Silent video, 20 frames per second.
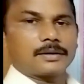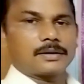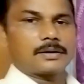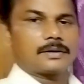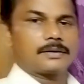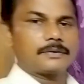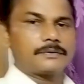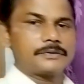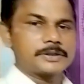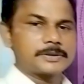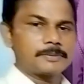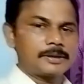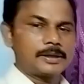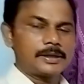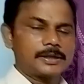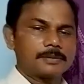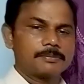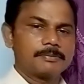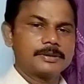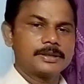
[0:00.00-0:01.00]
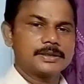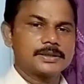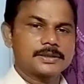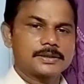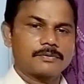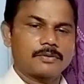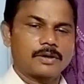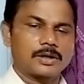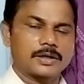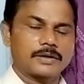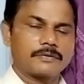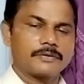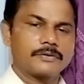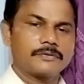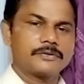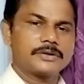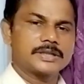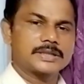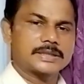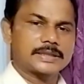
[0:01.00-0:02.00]
Visible light means whatever
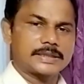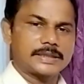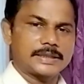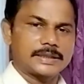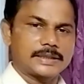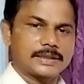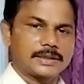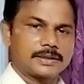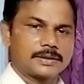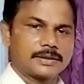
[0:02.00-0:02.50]
we see